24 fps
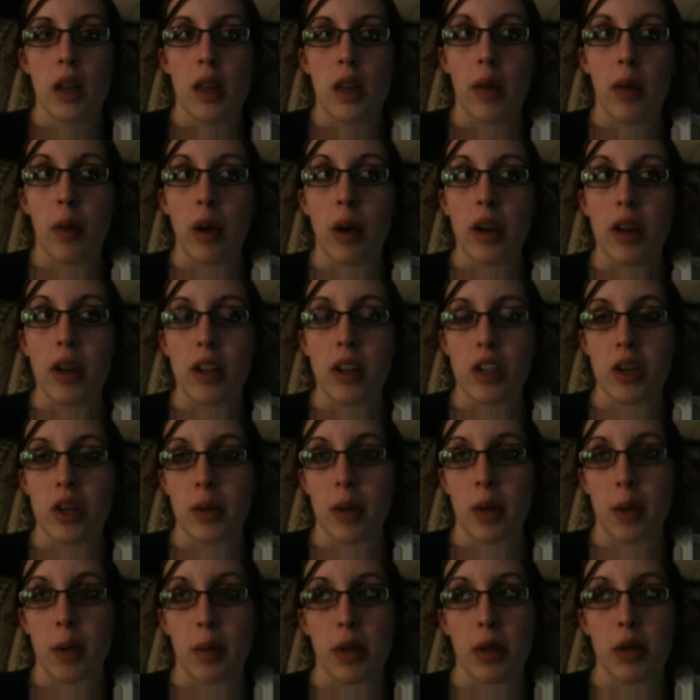They wanted to
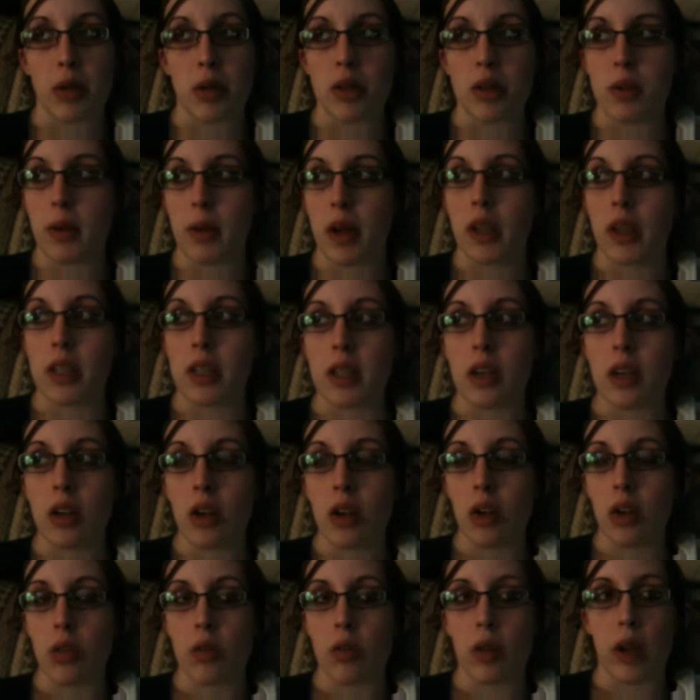start me on Pitocin, but I said
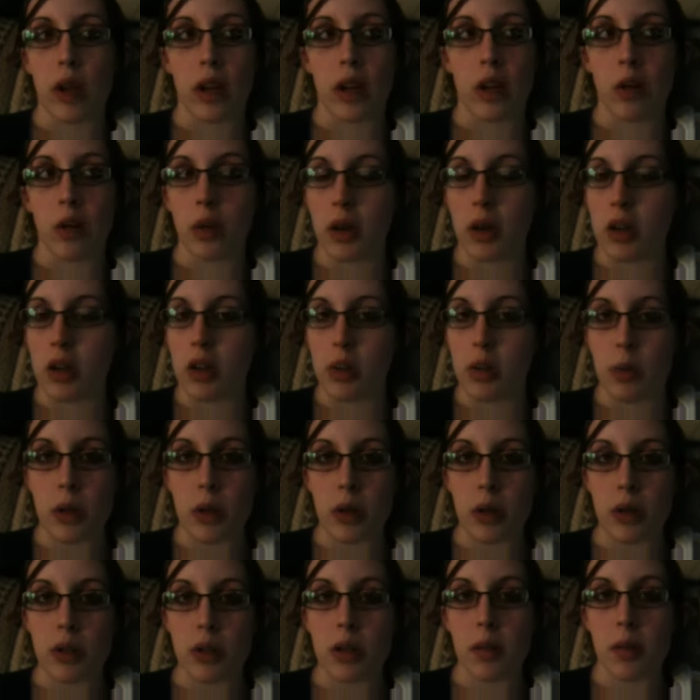no, I don't want to do
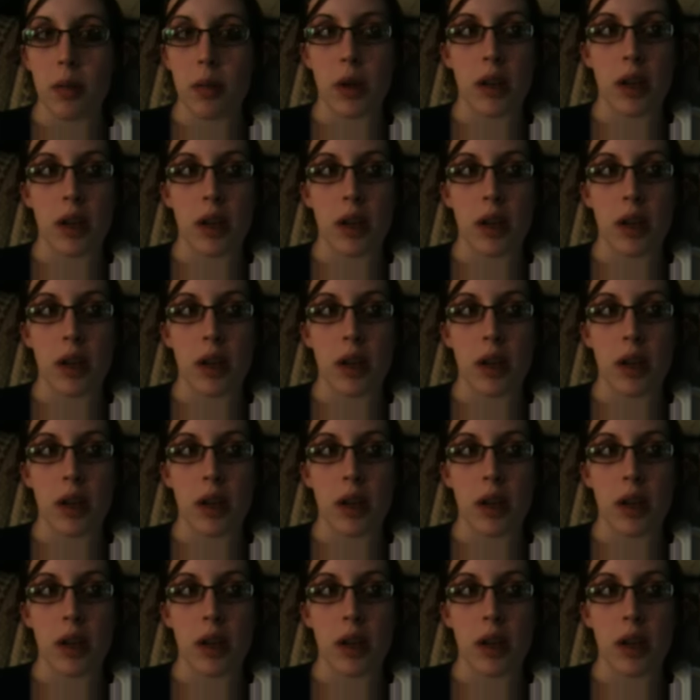Pitocin